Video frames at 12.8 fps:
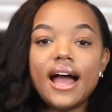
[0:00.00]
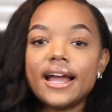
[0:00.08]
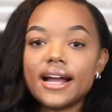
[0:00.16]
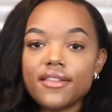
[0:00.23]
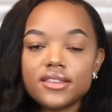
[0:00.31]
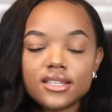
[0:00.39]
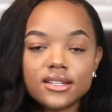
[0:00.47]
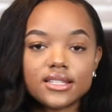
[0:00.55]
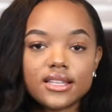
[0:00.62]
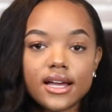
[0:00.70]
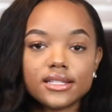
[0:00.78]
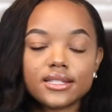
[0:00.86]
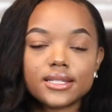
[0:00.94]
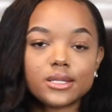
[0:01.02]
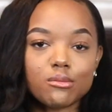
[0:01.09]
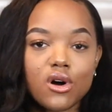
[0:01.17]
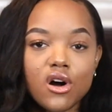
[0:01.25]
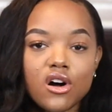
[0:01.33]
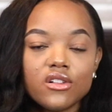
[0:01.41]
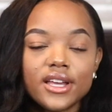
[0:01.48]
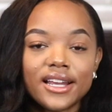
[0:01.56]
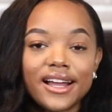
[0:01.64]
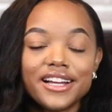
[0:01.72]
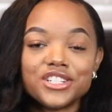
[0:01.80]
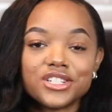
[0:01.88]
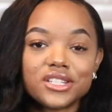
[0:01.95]
I got this in a size small and
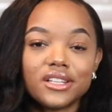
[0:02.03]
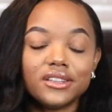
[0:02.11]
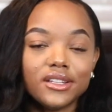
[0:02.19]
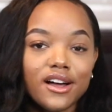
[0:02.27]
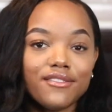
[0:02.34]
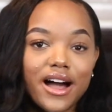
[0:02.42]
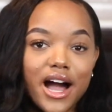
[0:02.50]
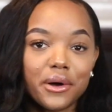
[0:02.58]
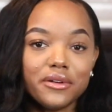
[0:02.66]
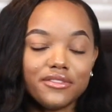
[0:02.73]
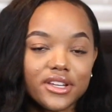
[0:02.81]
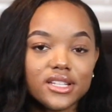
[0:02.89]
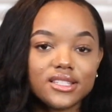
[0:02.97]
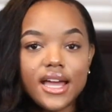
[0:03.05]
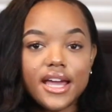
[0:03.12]
I just love how it fits.